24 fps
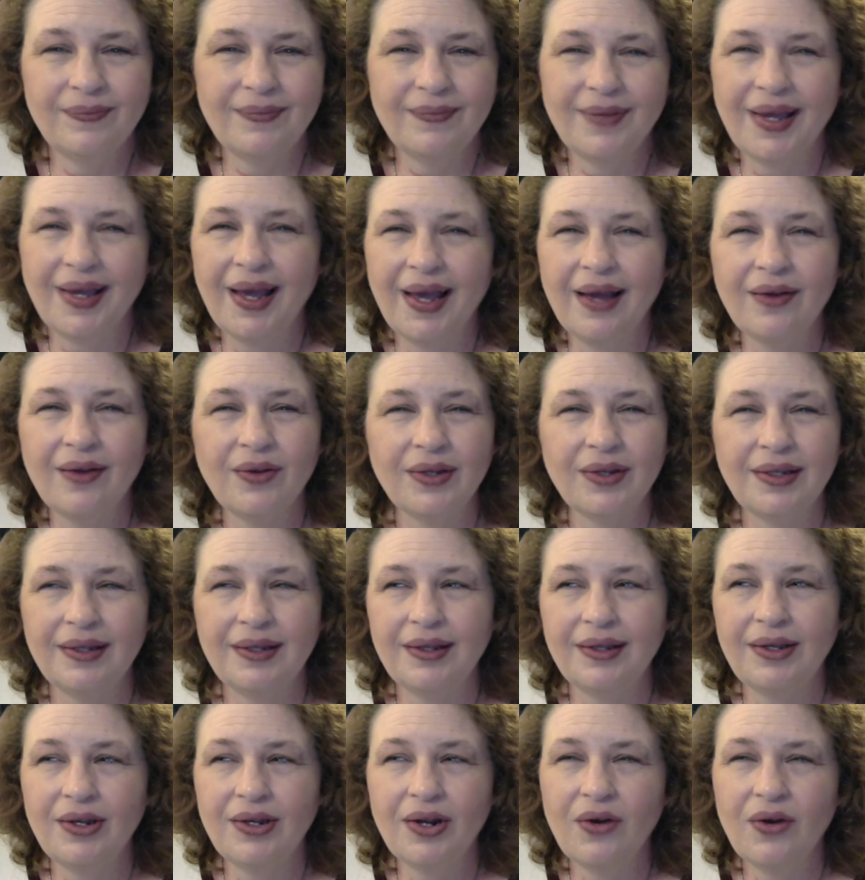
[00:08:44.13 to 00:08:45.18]
I,
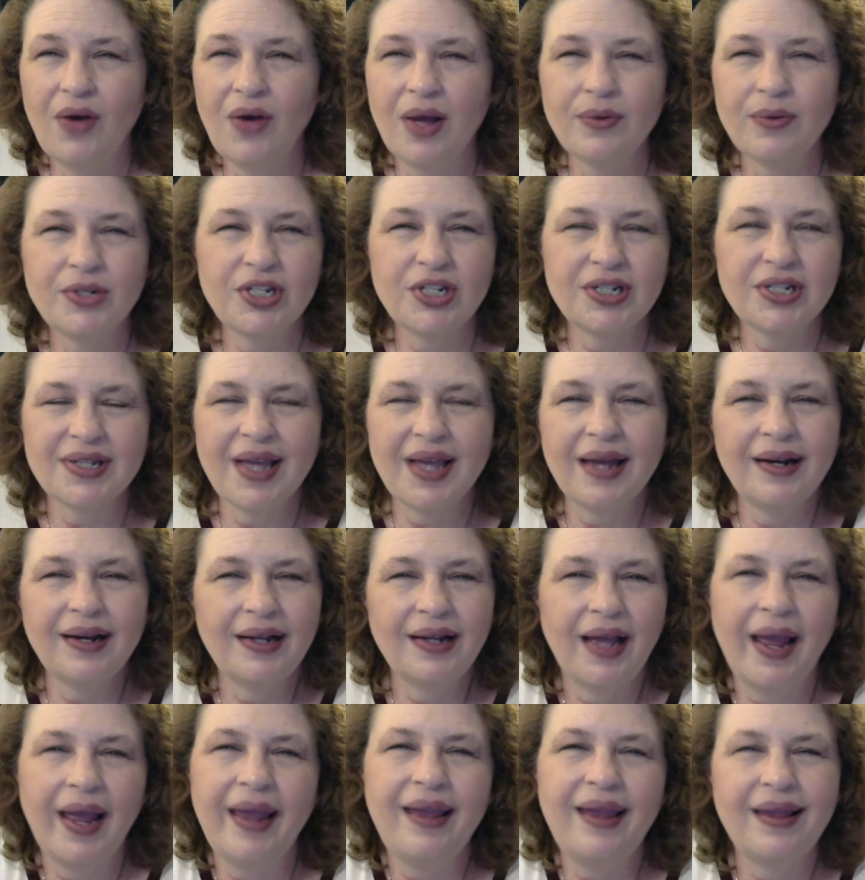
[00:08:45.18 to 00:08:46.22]
you know, I was just kind of
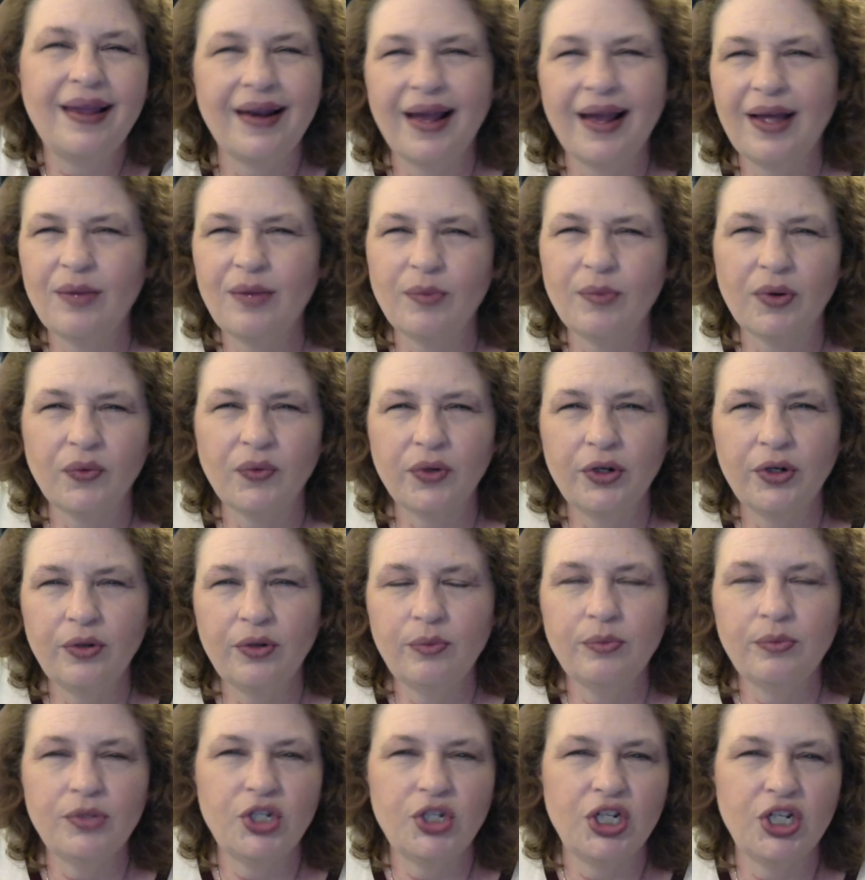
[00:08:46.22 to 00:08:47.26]
hanging out in my
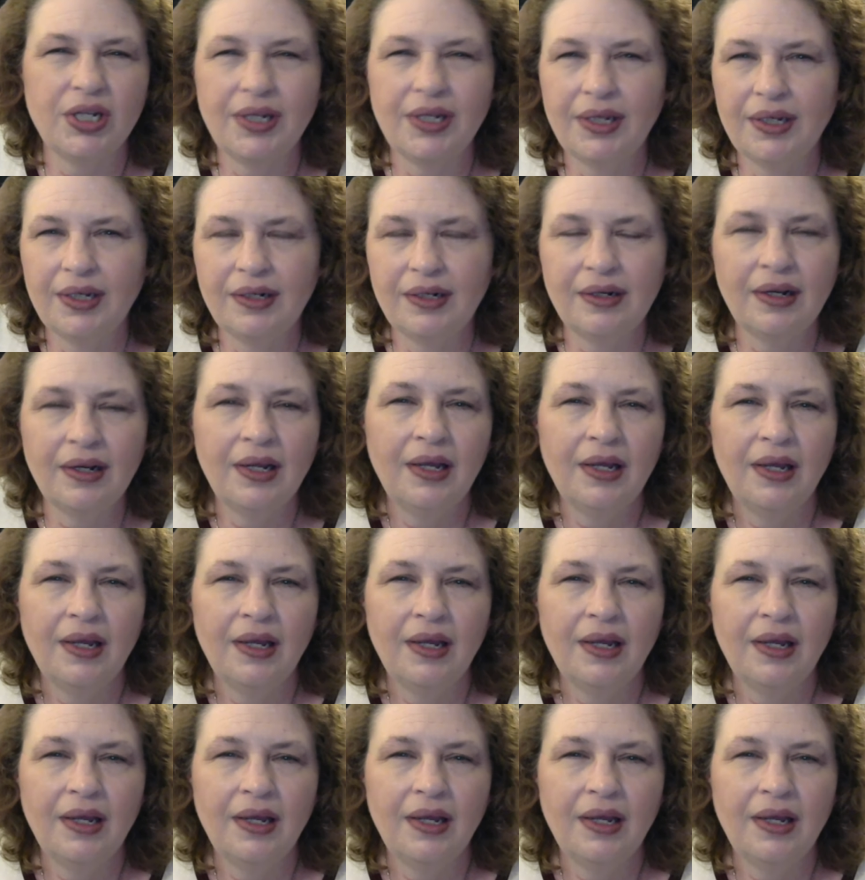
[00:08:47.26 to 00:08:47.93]
room, chilling,